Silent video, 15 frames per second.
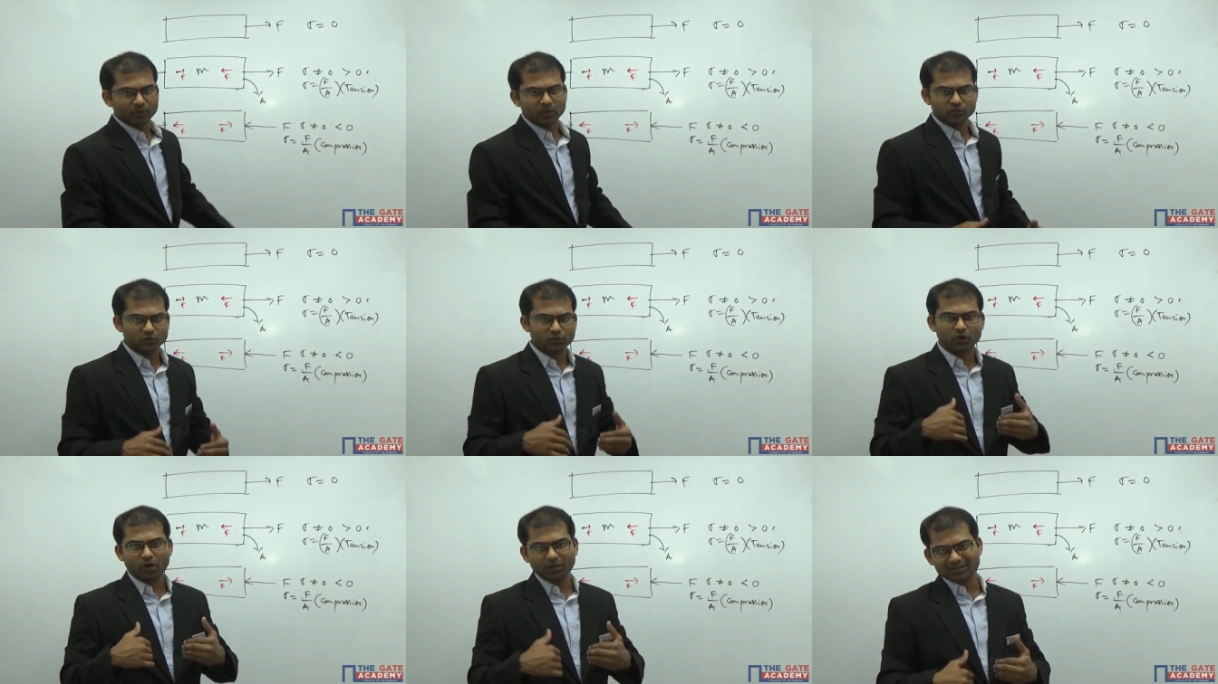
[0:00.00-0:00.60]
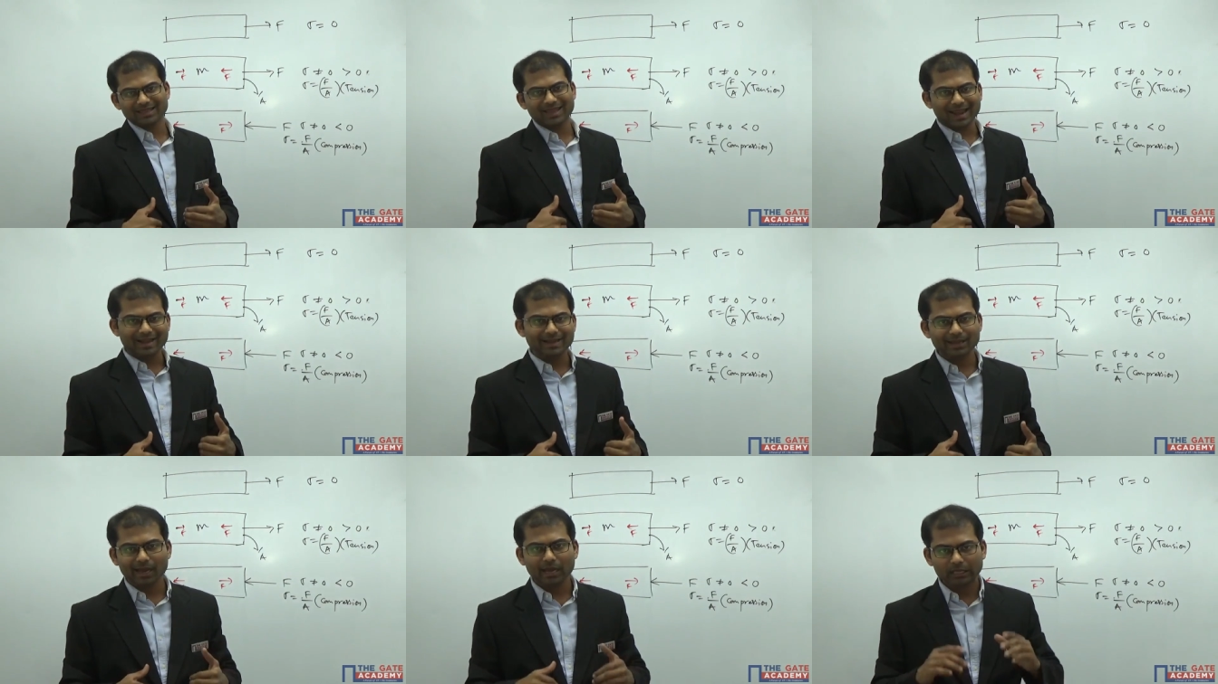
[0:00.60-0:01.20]
So, you got the
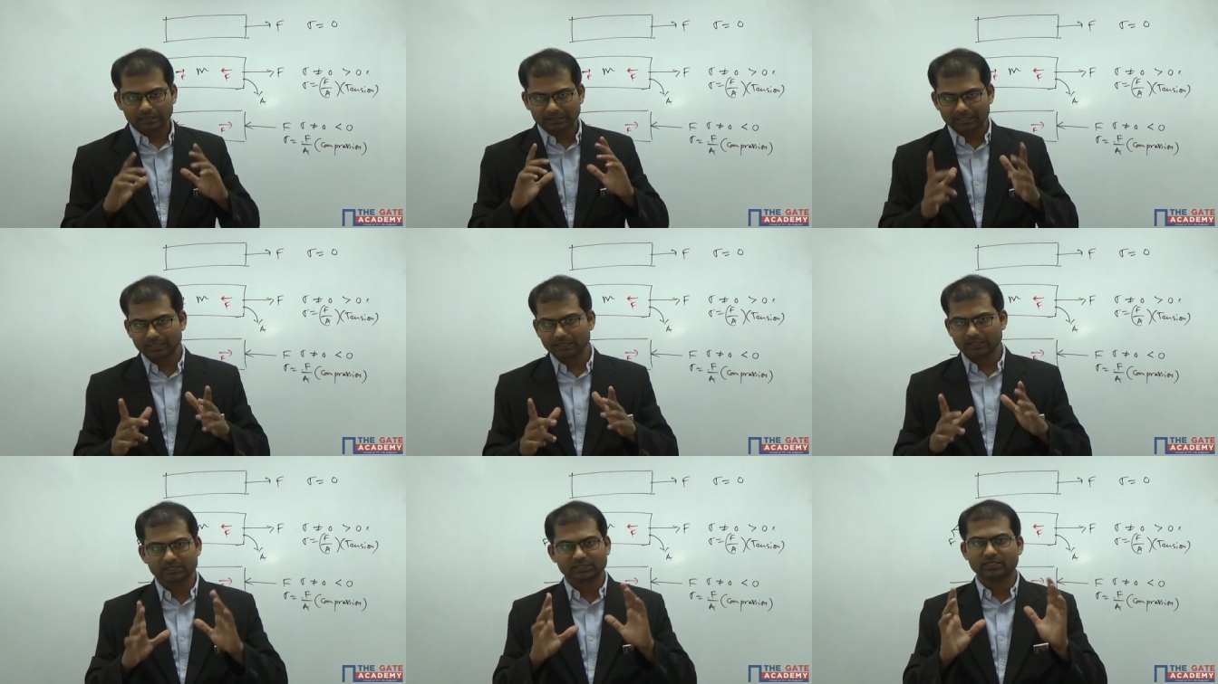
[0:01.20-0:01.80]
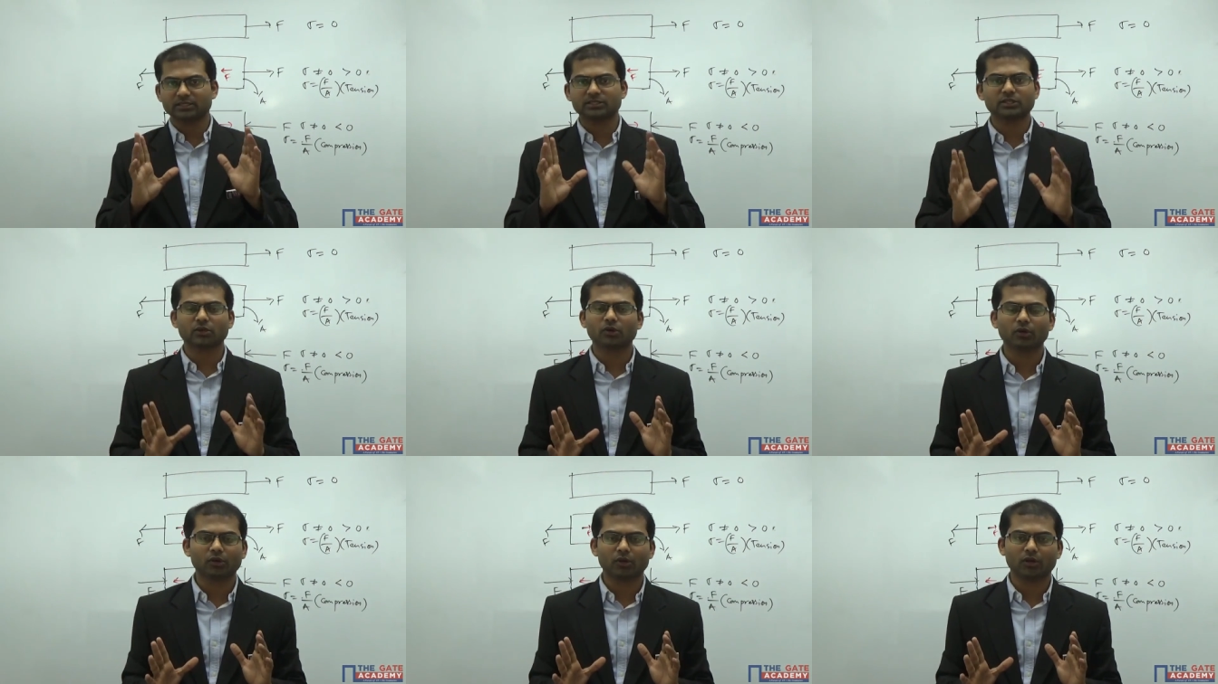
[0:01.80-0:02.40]
idea that stress is
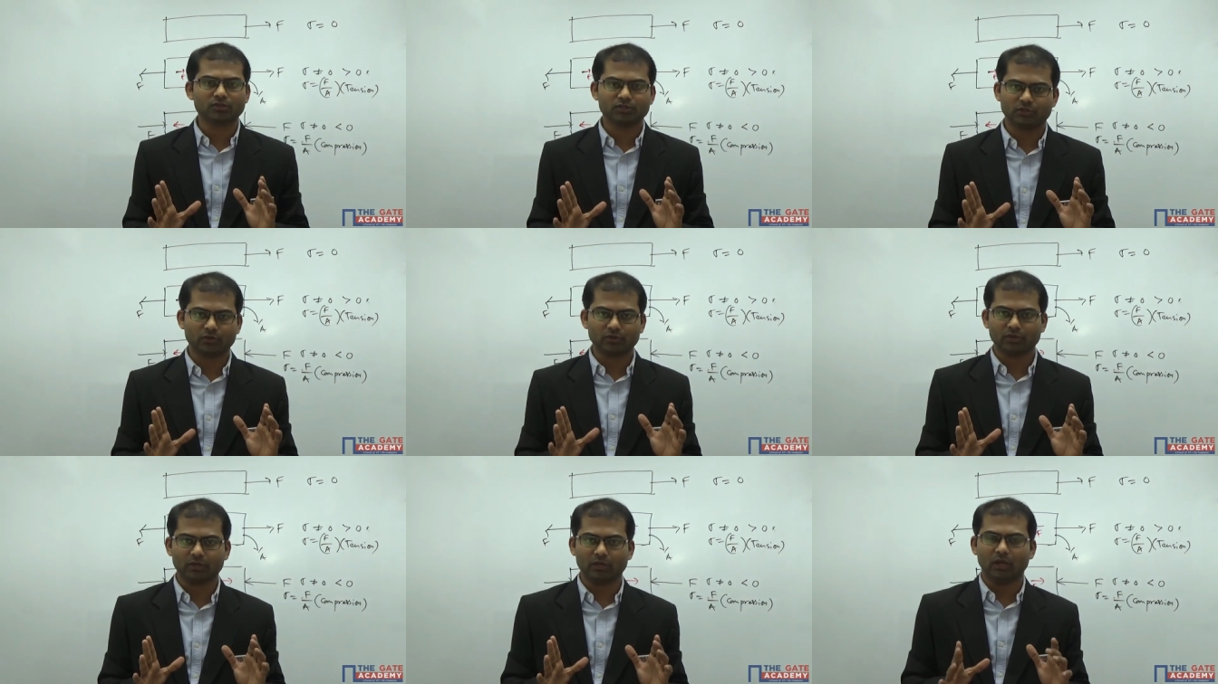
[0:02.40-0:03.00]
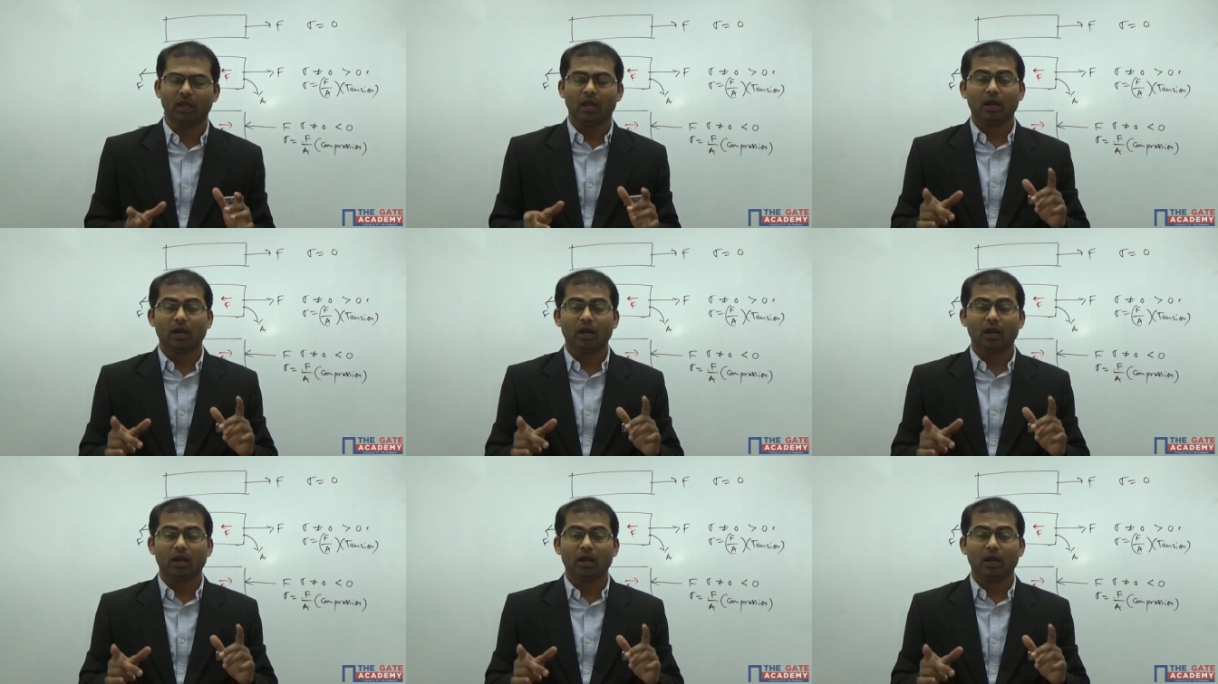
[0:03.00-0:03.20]
equal to non-zero here.